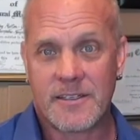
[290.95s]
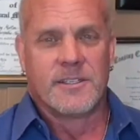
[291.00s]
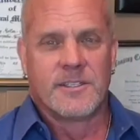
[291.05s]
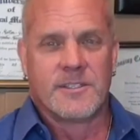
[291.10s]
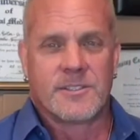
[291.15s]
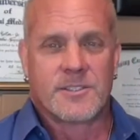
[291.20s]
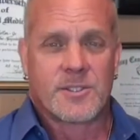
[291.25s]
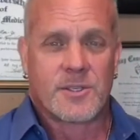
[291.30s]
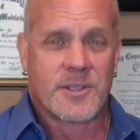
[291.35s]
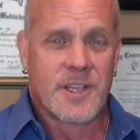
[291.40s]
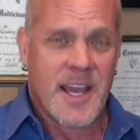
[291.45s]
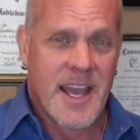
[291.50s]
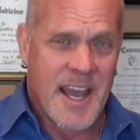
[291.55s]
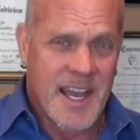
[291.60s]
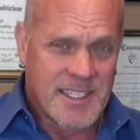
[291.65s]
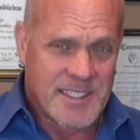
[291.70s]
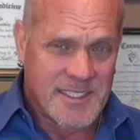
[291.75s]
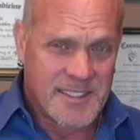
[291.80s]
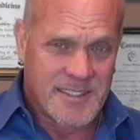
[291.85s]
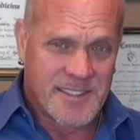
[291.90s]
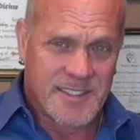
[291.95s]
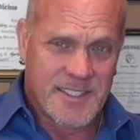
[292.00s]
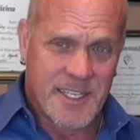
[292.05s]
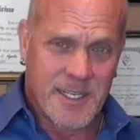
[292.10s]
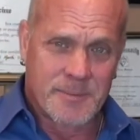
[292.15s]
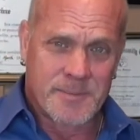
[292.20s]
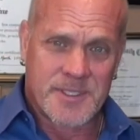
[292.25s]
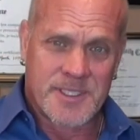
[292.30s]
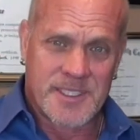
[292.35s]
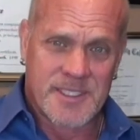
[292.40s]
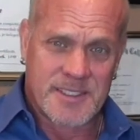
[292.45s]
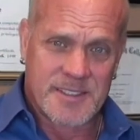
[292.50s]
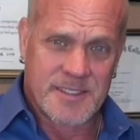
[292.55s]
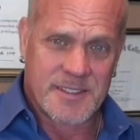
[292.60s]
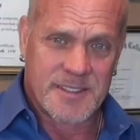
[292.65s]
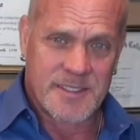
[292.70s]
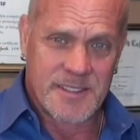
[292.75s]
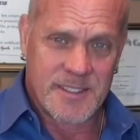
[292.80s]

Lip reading: So the action steps is